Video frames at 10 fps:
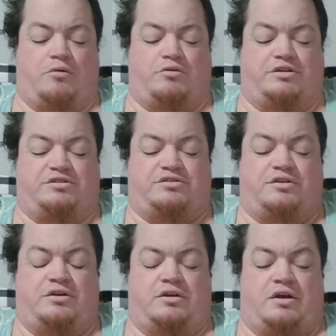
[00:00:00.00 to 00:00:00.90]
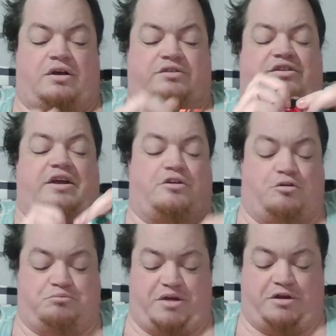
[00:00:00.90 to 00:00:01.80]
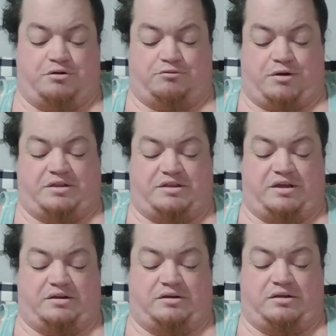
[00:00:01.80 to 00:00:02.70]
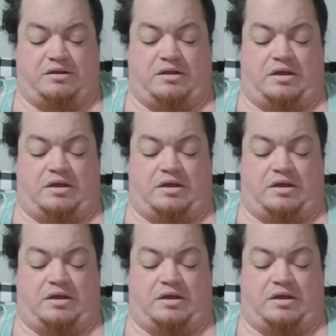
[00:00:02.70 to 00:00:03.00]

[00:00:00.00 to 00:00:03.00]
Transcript: I was a stay at home parent right then.